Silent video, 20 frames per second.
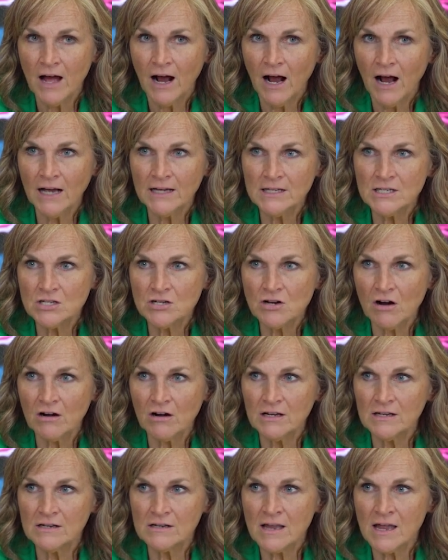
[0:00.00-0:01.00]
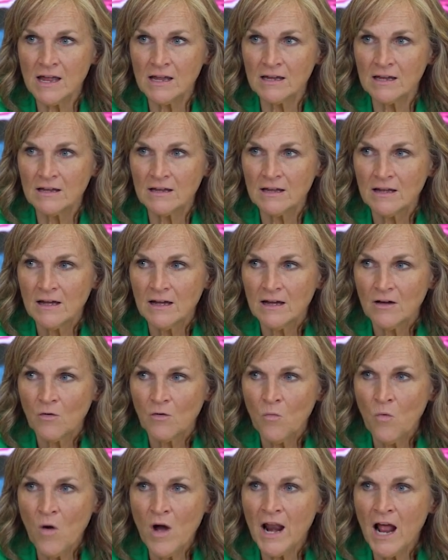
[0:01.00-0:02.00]
I started, like,
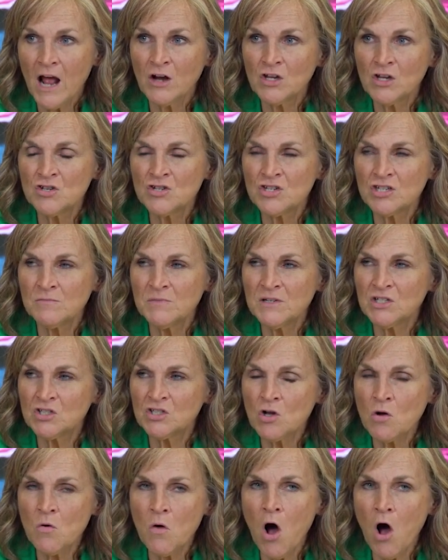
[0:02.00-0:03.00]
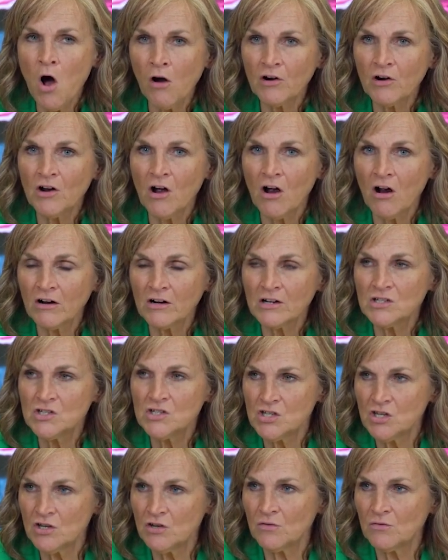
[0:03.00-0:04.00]
what I used to be so hard-hearted
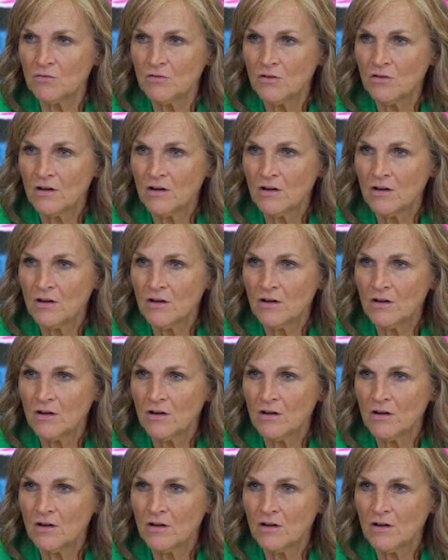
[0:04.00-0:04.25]
to,